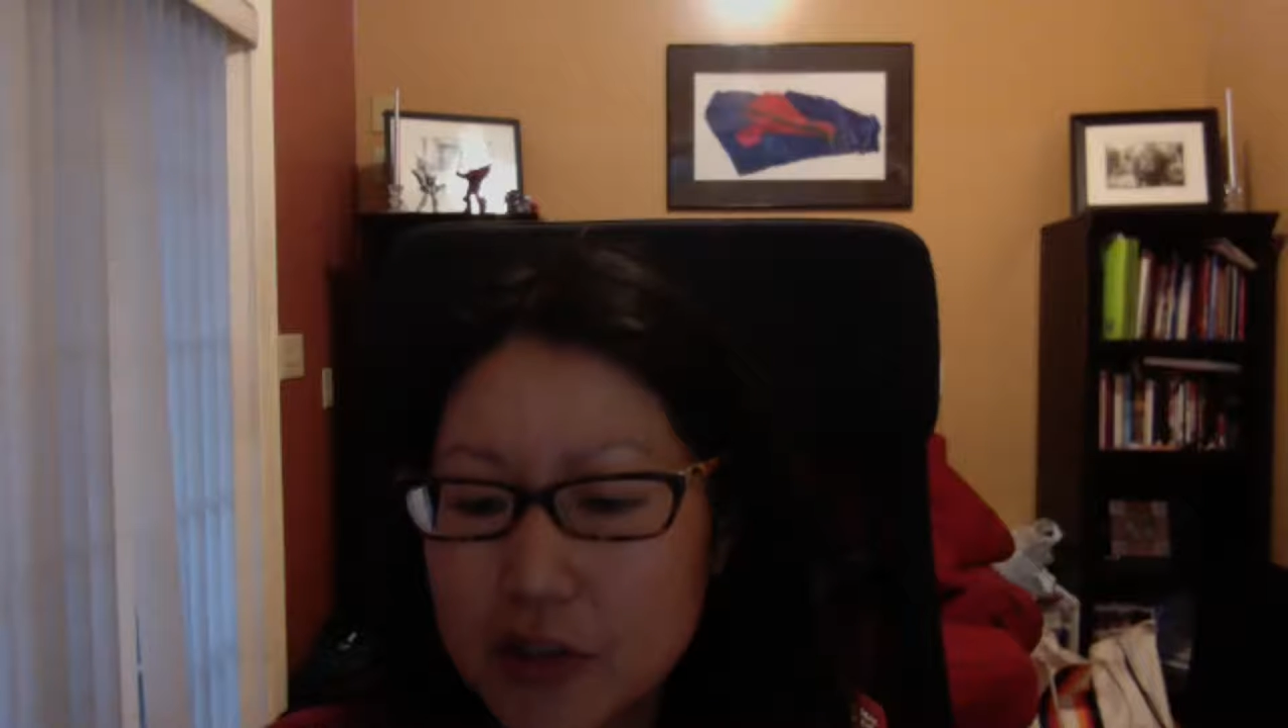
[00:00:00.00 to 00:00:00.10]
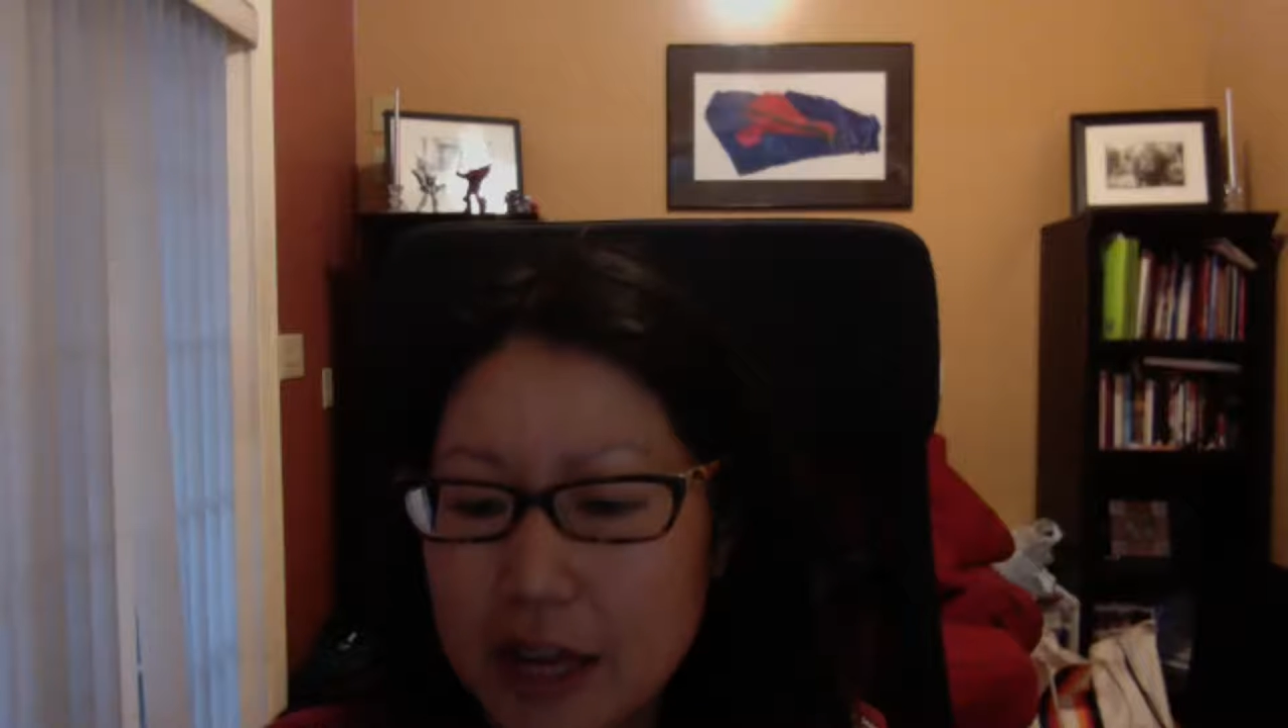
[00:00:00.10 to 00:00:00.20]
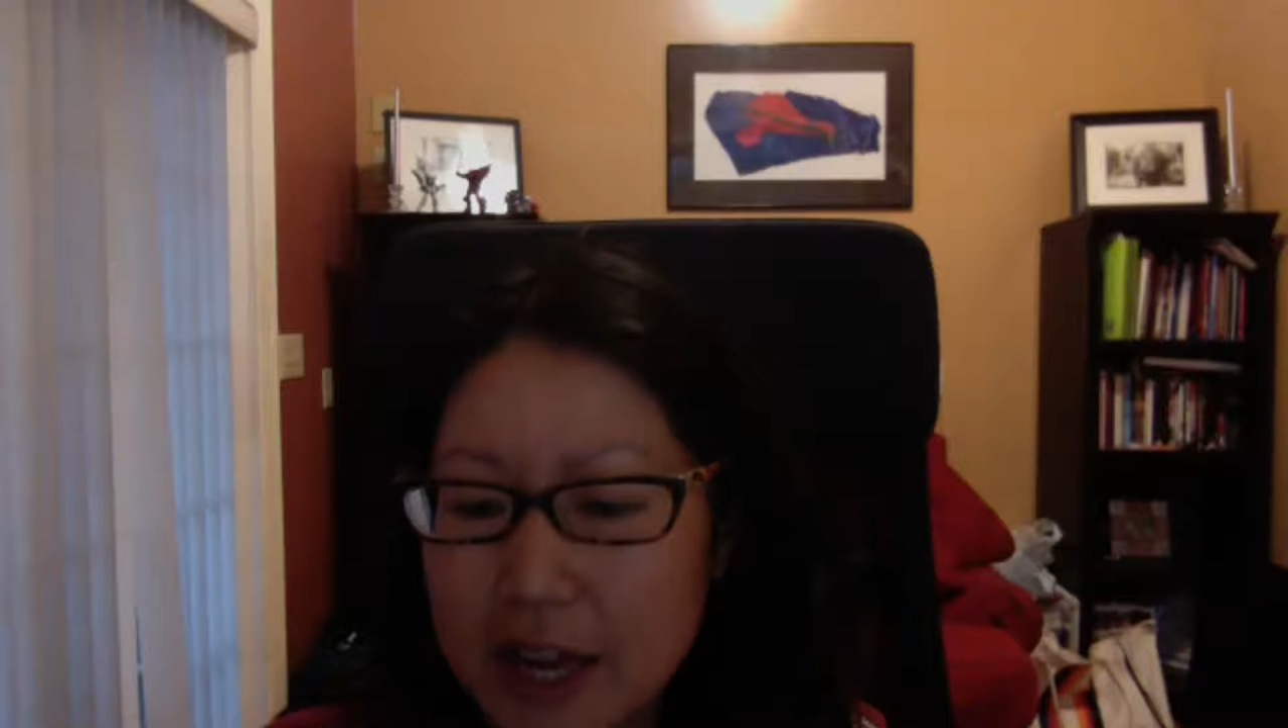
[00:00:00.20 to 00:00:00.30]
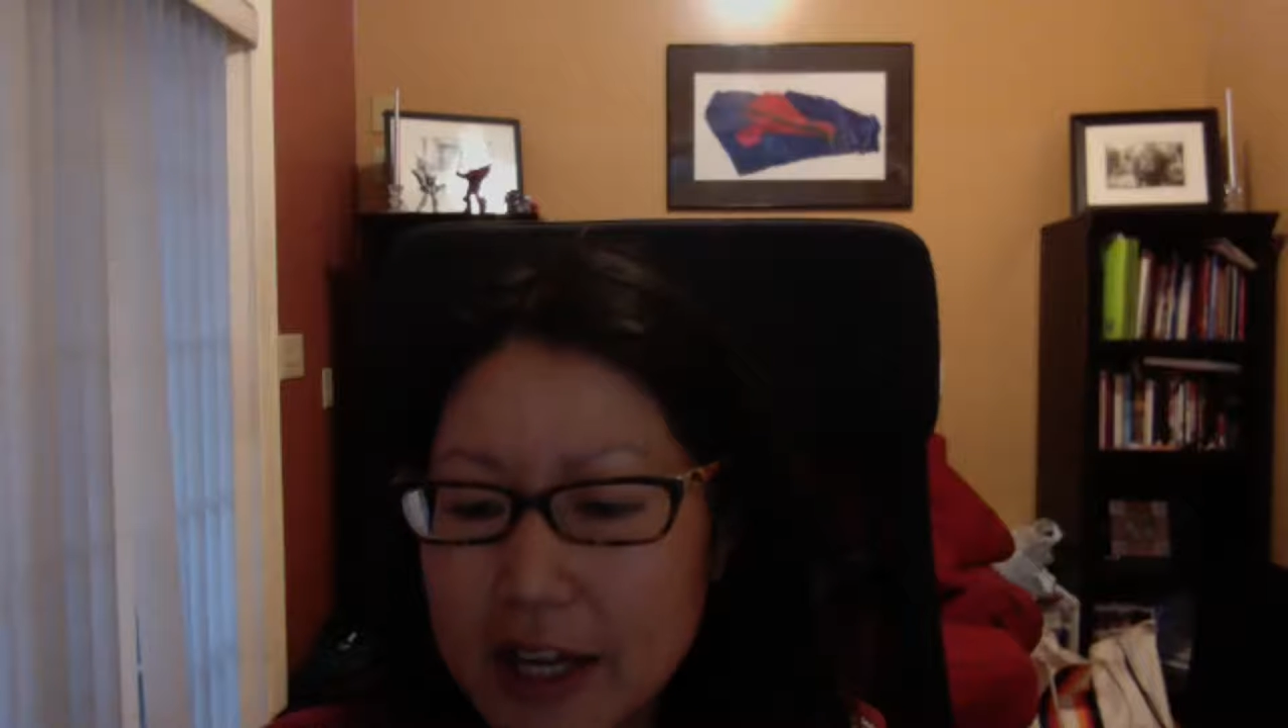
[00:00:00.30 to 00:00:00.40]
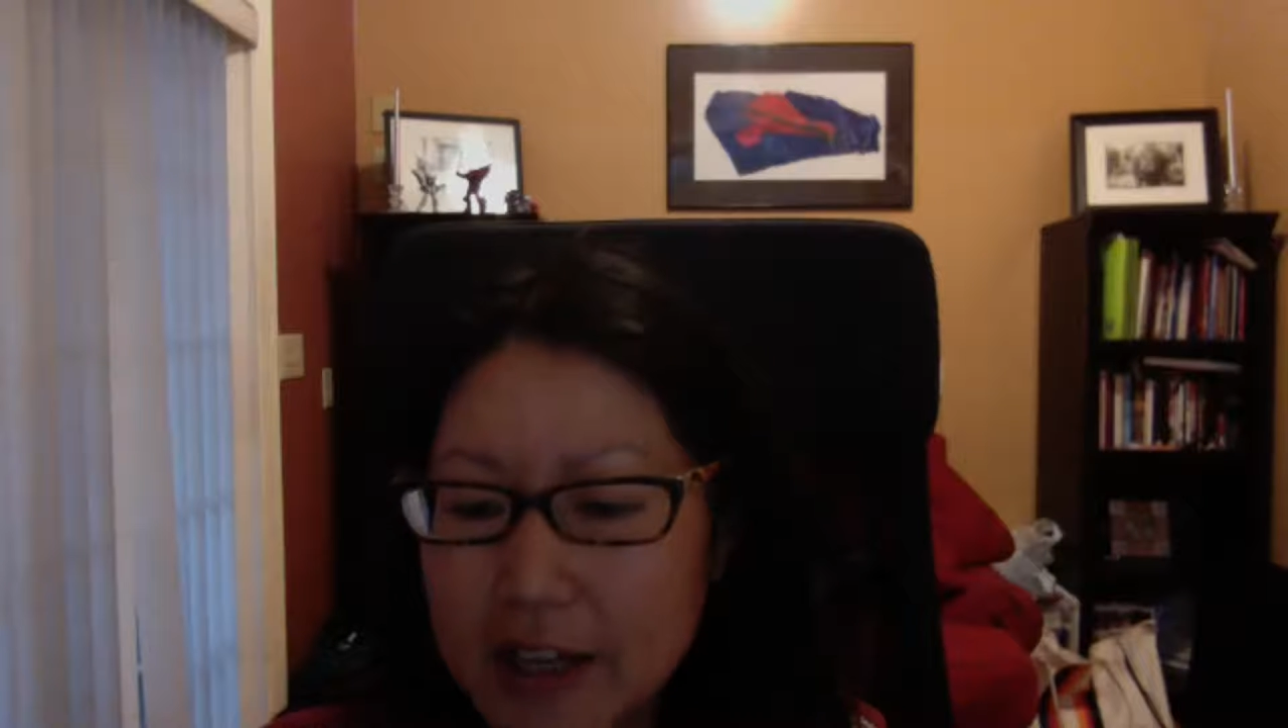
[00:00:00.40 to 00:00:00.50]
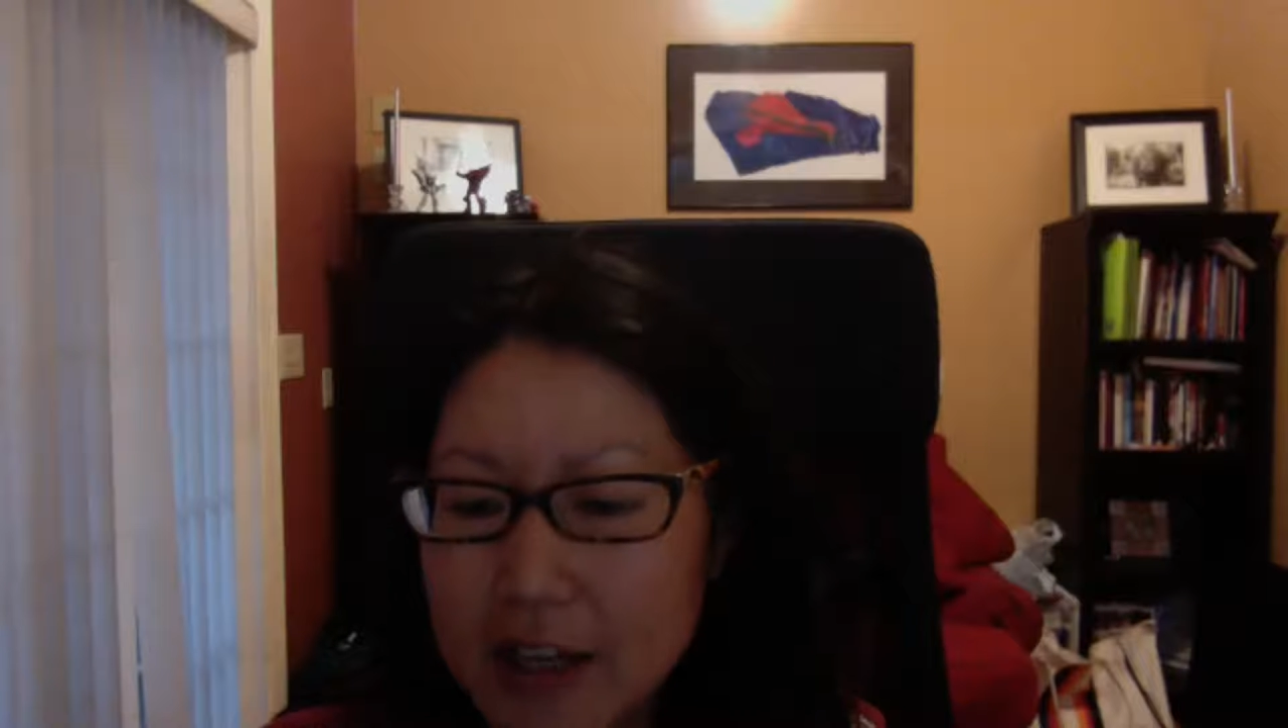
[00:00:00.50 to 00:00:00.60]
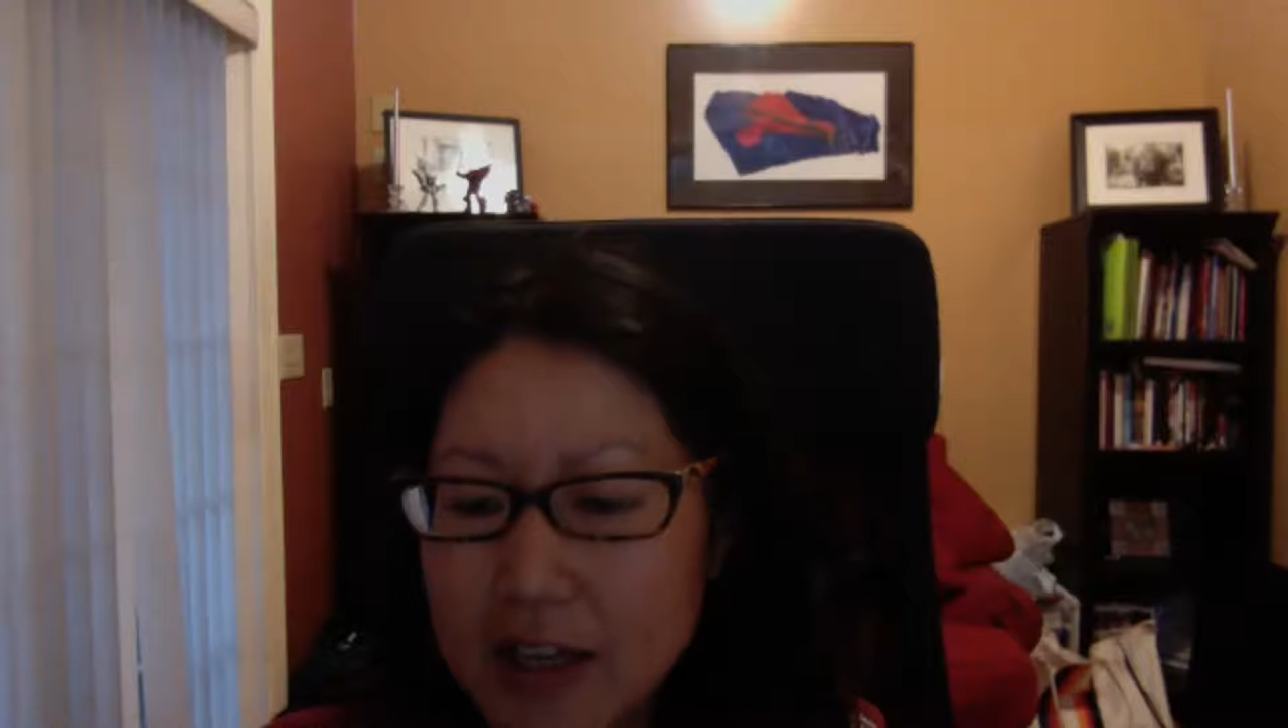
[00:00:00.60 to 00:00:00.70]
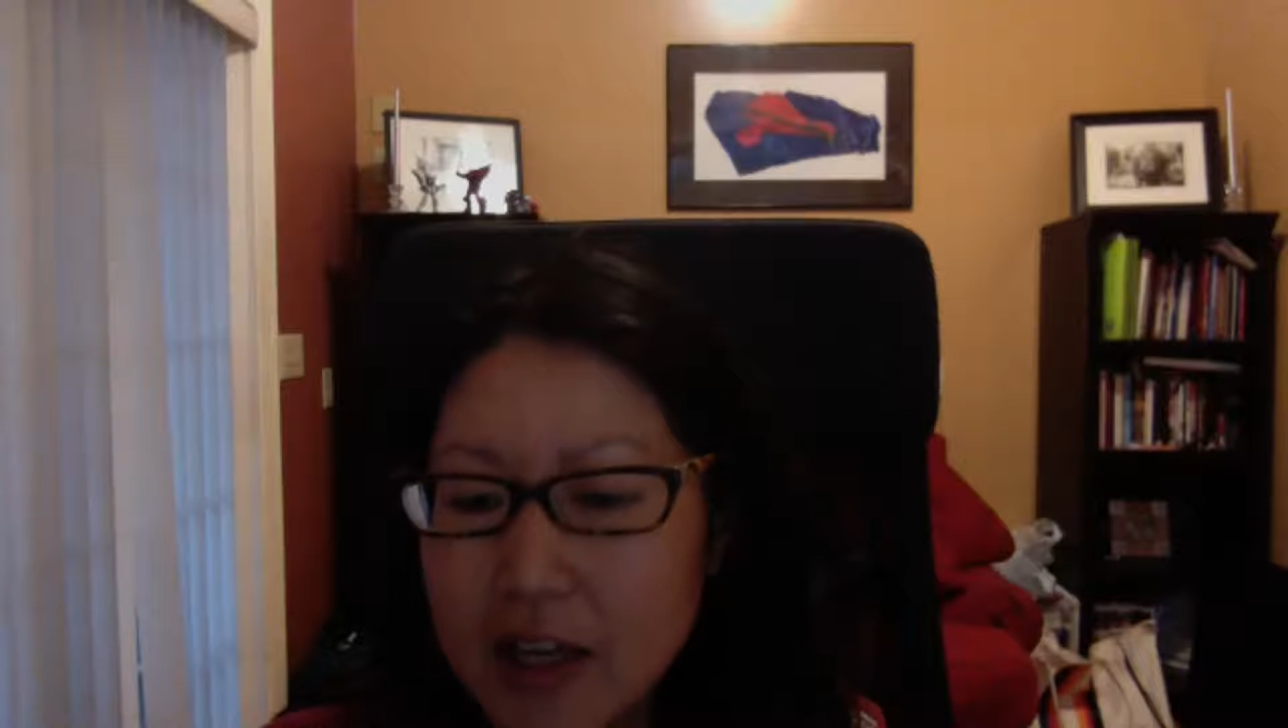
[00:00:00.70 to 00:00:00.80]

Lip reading: 9.